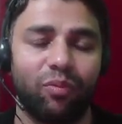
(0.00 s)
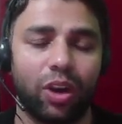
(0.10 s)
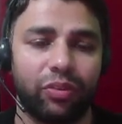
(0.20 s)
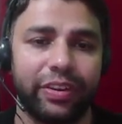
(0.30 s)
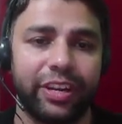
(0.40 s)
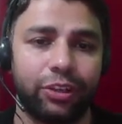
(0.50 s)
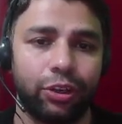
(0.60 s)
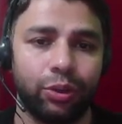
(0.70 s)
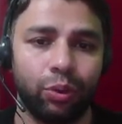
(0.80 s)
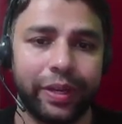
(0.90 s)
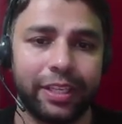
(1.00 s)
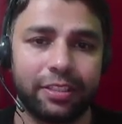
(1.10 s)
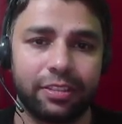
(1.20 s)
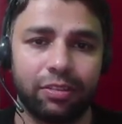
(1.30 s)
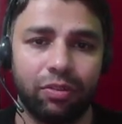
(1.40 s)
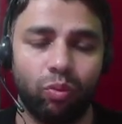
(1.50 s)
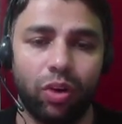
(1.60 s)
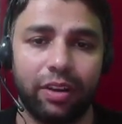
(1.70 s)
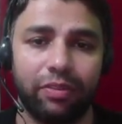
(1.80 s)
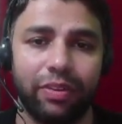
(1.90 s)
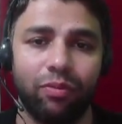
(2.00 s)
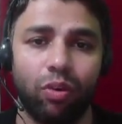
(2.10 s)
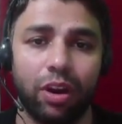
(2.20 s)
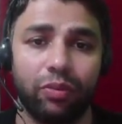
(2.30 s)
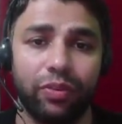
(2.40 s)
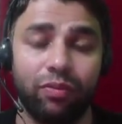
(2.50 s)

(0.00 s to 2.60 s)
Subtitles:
what we need to do is, what we want